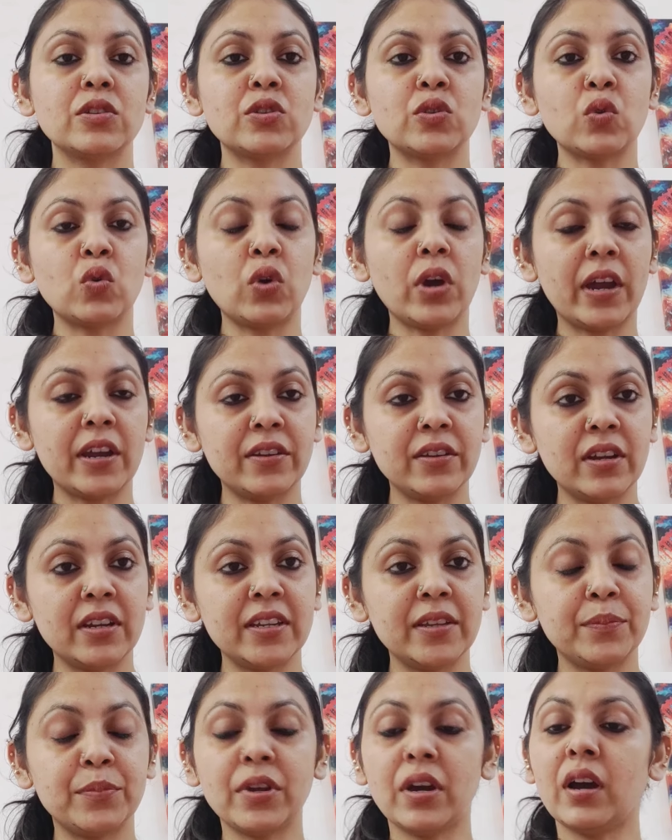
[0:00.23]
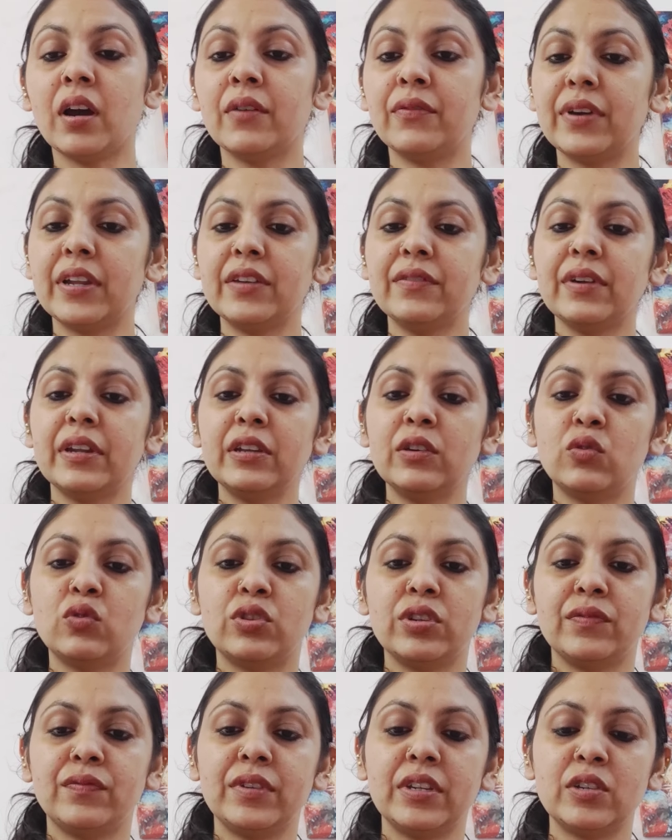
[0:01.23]
So hi dear Libra, a very
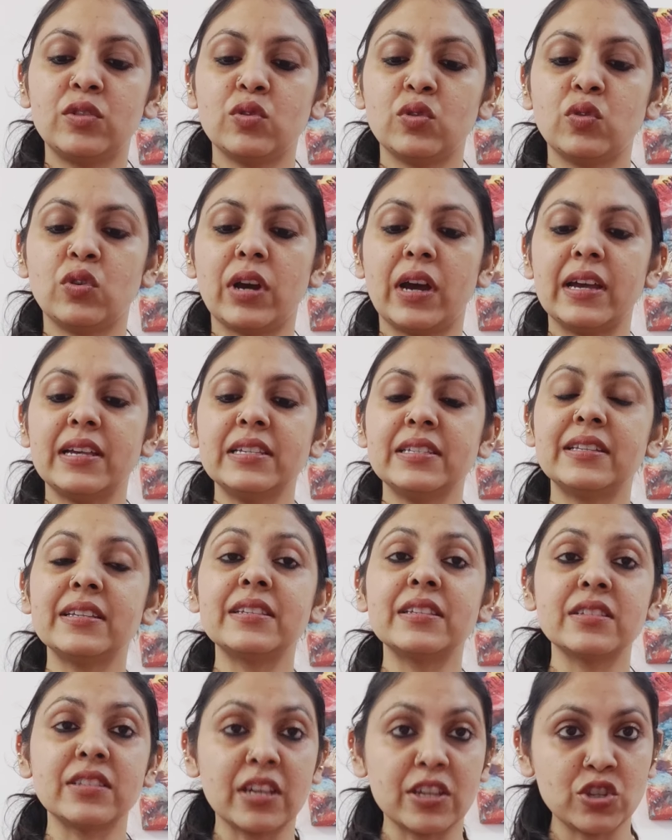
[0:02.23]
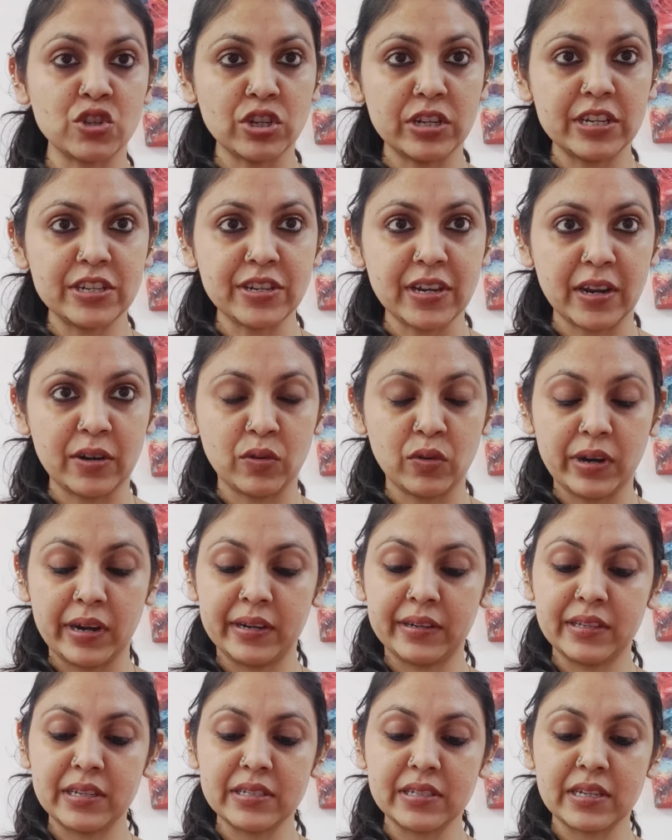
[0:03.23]
very good evening to you guys. This is Anjali
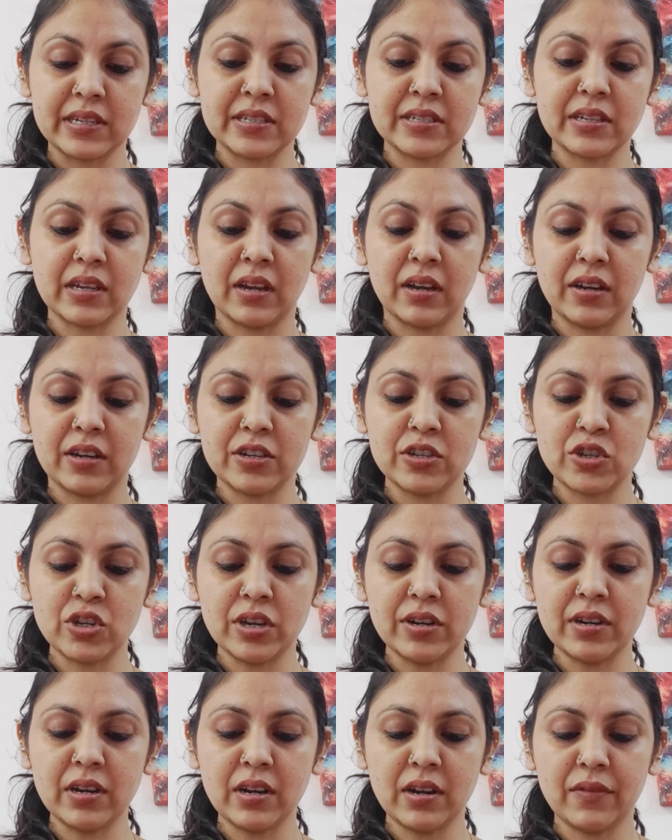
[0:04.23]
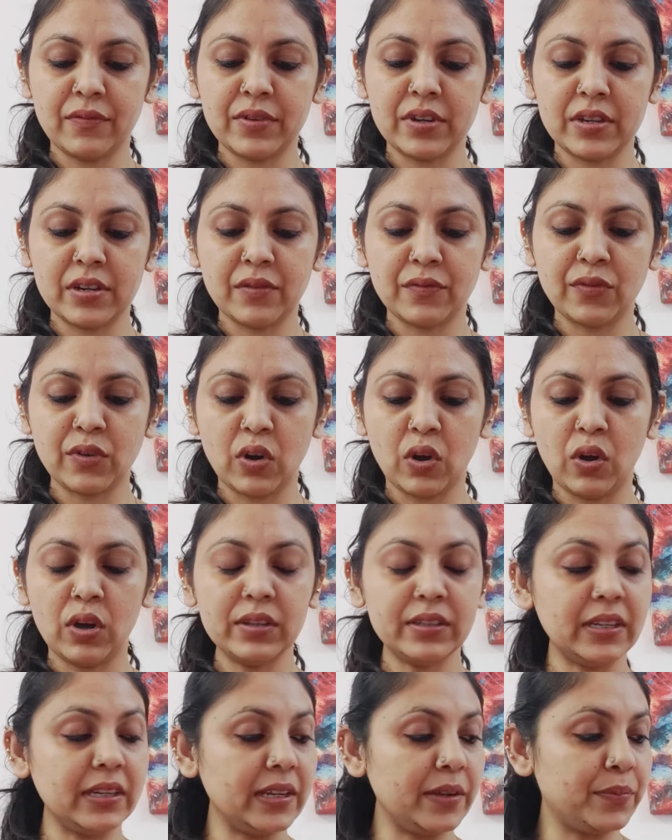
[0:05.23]
Tarot and this is a general love reading
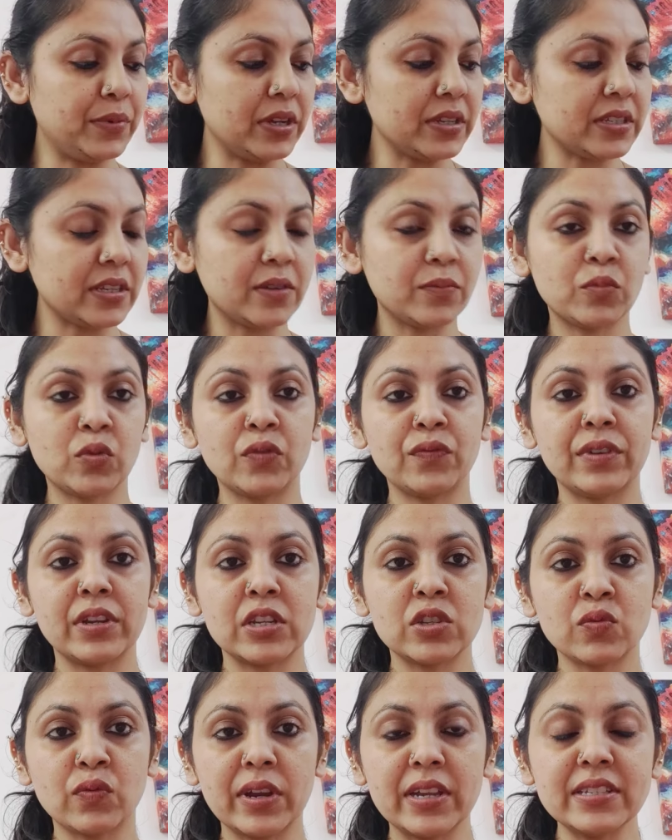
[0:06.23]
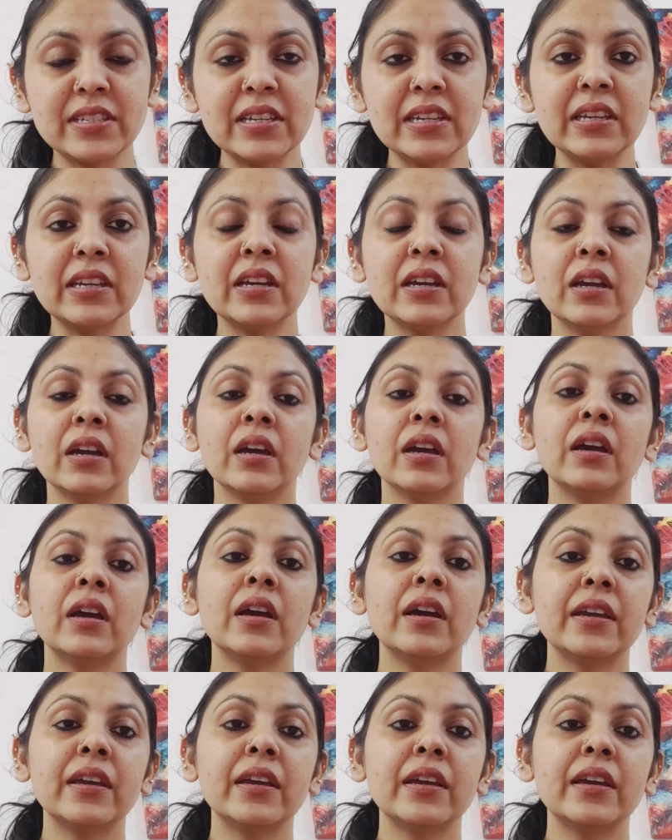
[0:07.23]
for all the Libra, Sun, Moon, Venus, Rising.